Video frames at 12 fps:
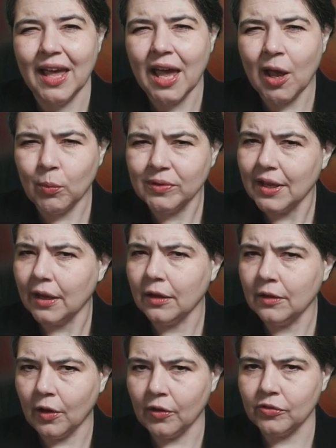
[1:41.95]
And we'll take a
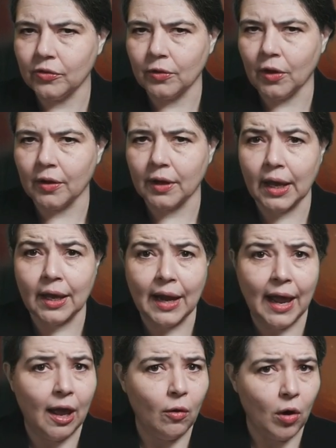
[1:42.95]
closer look at
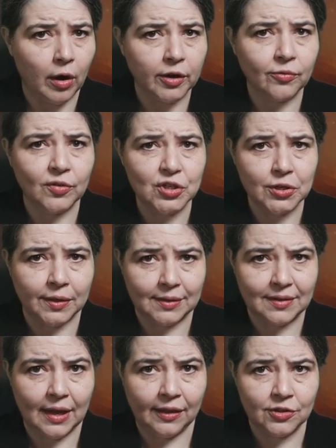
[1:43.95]
how artificial
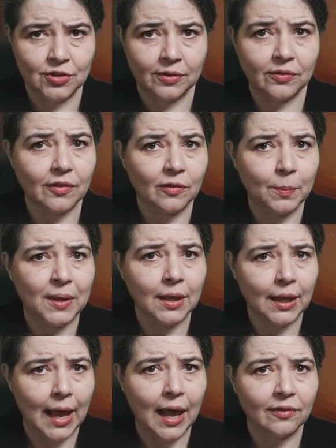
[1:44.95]
intelligence is being
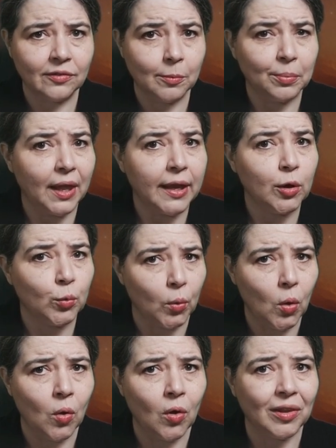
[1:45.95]
asked to play a
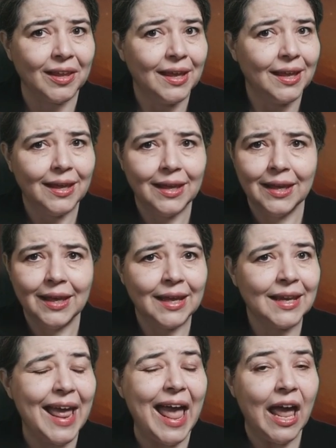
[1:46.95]
role
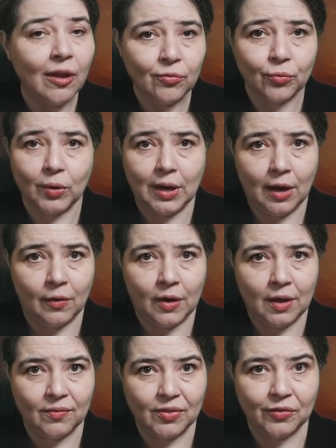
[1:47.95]
in every
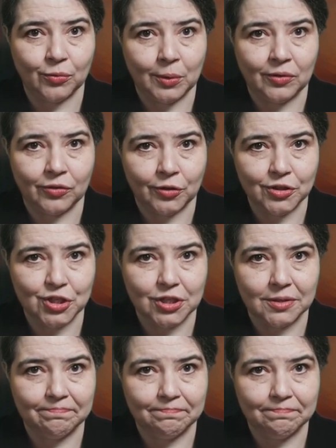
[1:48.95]
area of this research.